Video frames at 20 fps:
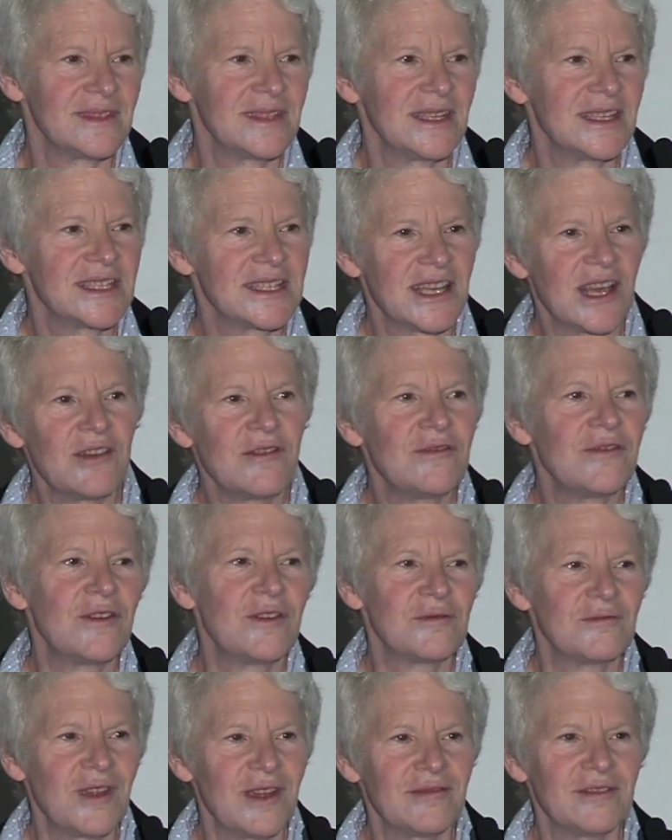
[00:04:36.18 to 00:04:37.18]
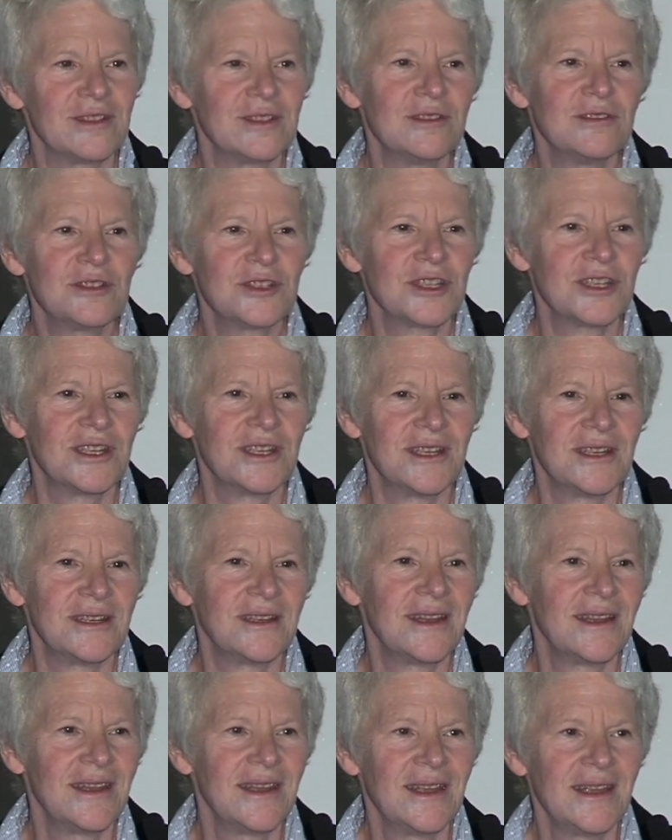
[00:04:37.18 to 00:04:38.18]
the cell phone
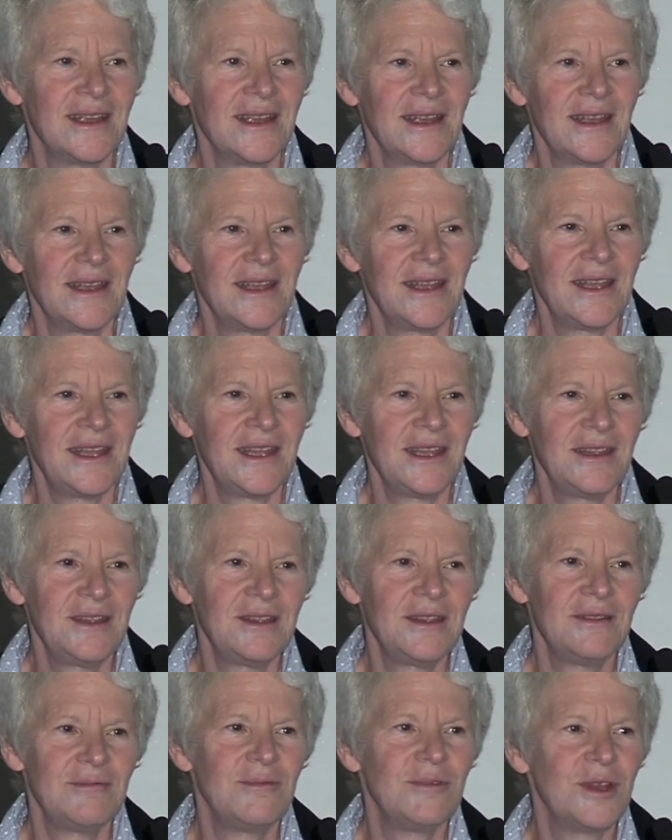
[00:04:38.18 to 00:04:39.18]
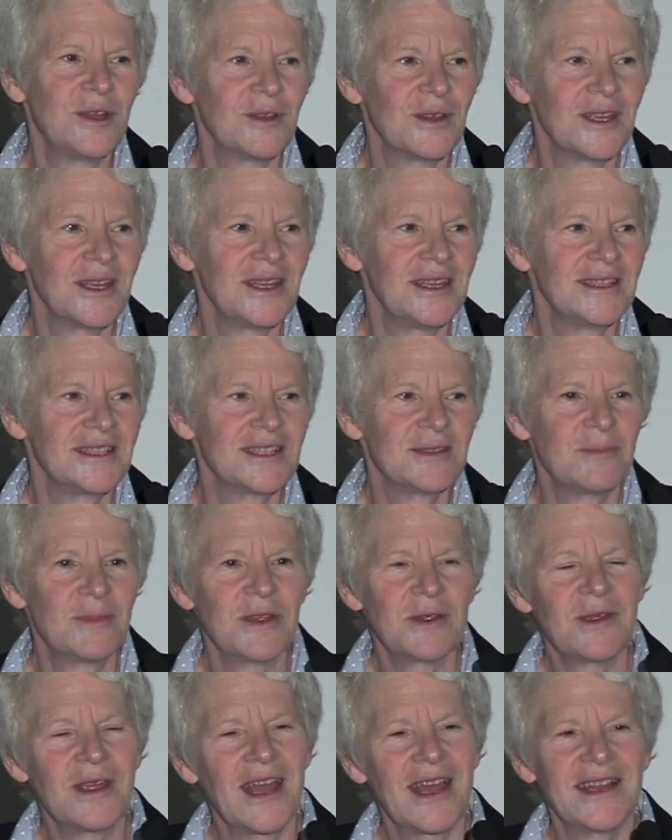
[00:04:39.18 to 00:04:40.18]
revolution, he really
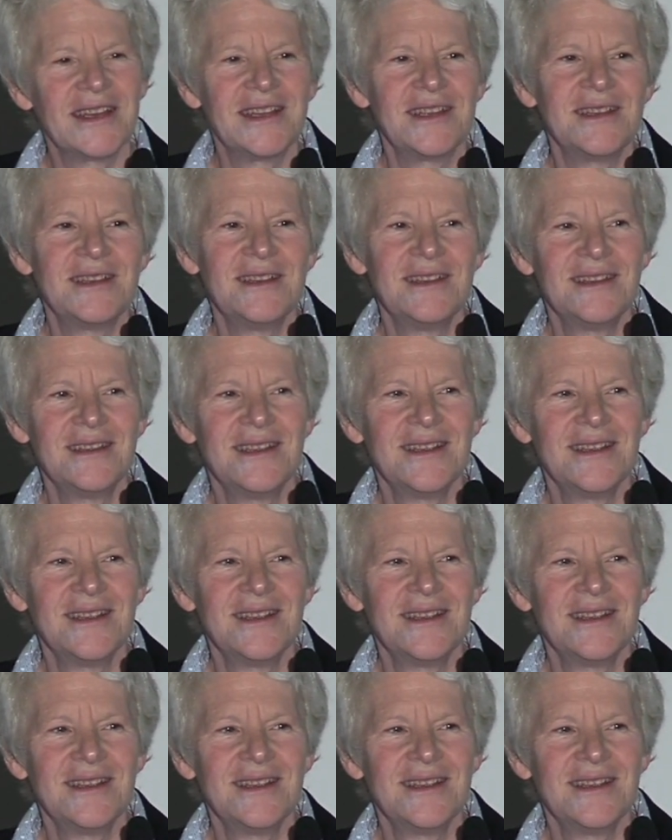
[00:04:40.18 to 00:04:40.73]
spearheaded